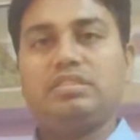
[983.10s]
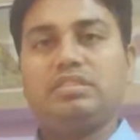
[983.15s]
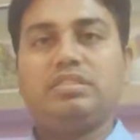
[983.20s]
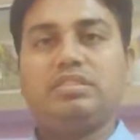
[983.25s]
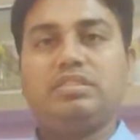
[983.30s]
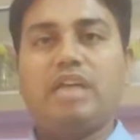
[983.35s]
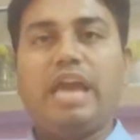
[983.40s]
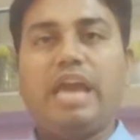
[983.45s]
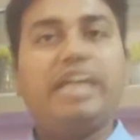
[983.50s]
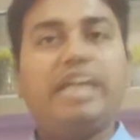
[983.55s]

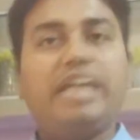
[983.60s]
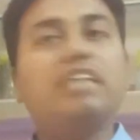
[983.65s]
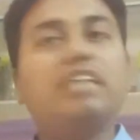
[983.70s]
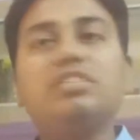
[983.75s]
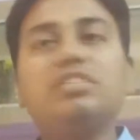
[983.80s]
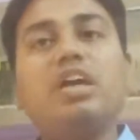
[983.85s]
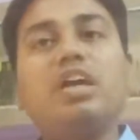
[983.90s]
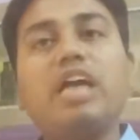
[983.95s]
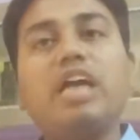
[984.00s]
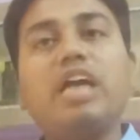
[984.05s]
And he does
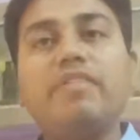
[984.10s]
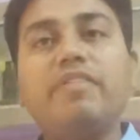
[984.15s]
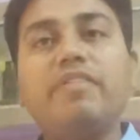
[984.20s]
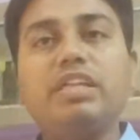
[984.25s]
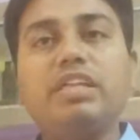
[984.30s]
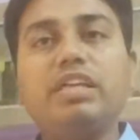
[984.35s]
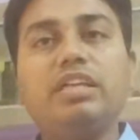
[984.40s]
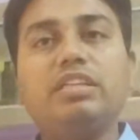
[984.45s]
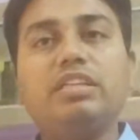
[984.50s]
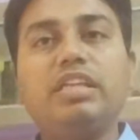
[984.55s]
not have
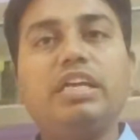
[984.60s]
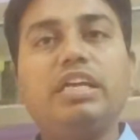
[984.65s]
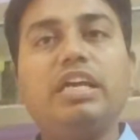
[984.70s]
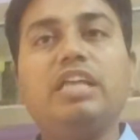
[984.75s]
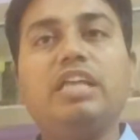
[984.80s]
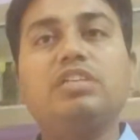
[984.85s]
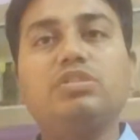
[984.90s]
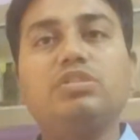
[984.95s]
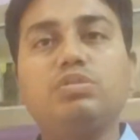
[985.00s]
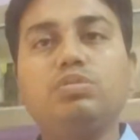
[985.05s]
anything else
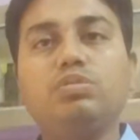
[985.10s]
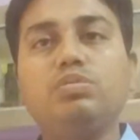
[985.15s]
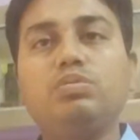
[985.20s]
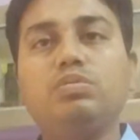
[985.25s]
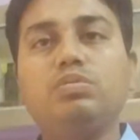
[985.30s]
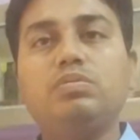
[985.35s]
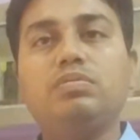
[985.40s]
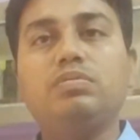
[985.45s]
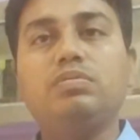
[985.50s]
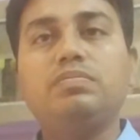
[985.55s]
to
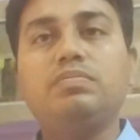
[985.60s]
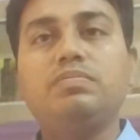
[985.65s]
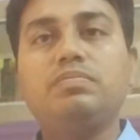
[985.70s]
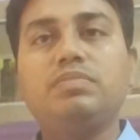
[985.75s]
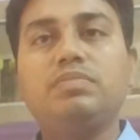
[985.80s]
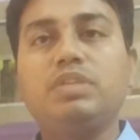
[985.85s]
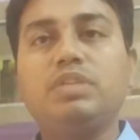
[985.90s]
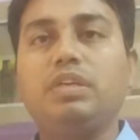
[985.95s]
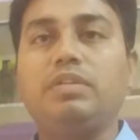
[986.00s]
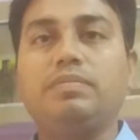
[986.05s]

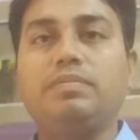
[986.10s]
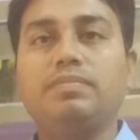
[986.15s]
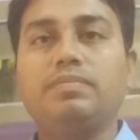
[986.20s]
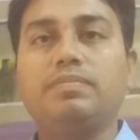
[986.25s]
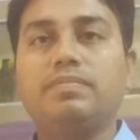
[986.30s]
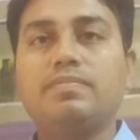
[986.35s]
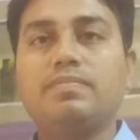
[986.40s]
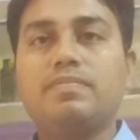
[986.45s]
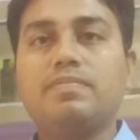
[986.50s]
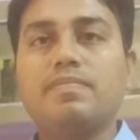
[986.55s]
see.
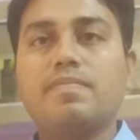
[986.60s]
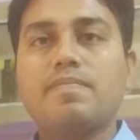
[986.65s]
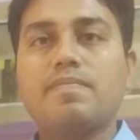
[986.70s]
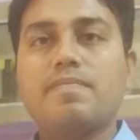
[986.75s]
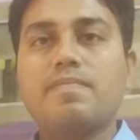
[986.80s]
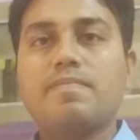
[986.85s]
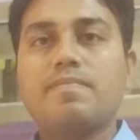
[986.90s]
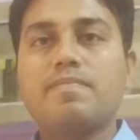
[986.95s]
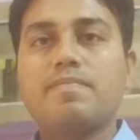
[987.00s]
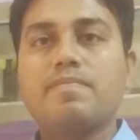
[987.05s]

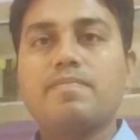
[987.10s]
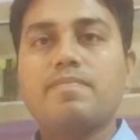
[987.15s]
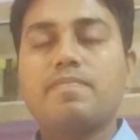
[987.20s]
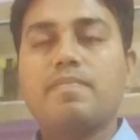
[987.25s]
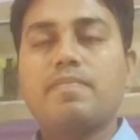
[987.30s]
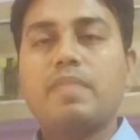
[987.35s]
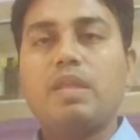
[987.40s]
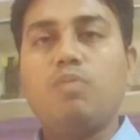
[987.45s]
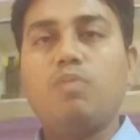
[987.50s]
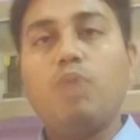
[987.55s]

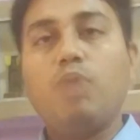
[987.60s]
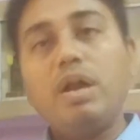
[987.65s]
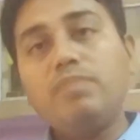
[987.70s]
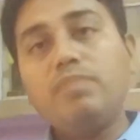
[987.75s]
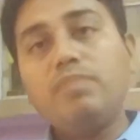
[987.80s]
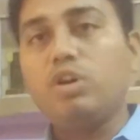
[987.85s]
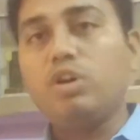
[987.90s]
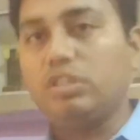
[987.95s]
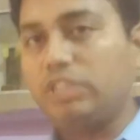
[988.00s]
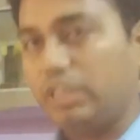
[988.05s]
One
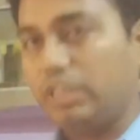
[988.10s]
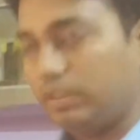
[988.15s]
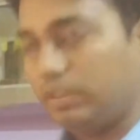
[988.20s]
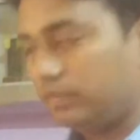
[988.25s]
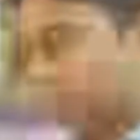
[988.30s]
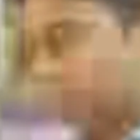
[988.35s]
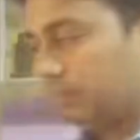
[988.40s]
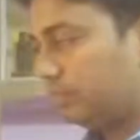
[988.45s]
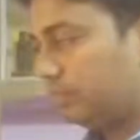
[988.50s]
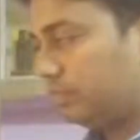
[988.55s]
more thing.
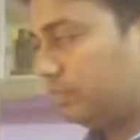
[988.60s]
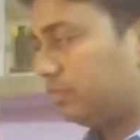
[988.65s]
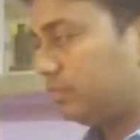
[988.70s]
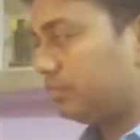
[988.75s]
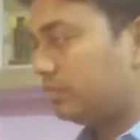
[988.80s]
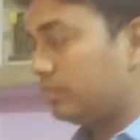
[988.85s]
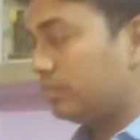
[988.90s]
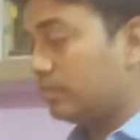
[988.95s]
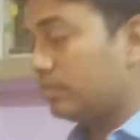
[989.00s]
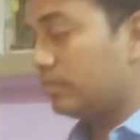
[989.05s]

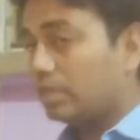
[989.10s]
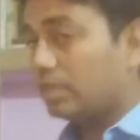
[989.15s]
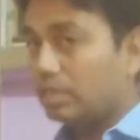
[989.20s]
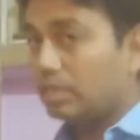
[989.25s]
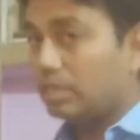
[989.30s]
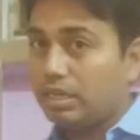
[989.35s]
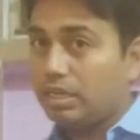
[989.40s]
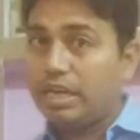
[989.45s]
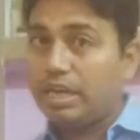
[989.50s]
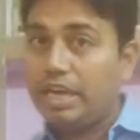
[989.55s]

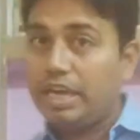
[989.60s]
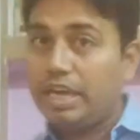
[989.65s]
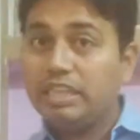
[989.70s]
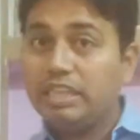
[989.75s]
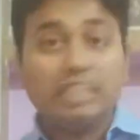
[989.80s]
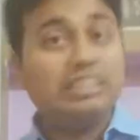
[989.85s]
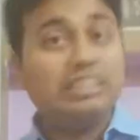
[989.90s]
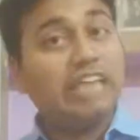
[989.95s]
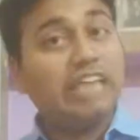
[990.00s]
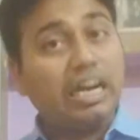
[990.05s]
In the
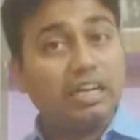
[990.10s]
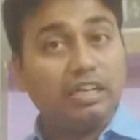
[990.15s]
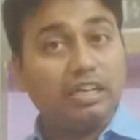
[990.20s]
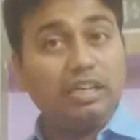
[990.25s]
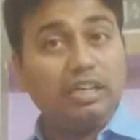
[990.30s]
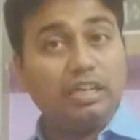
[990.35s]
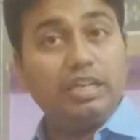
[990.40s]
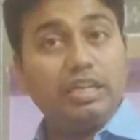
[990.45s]
jungle,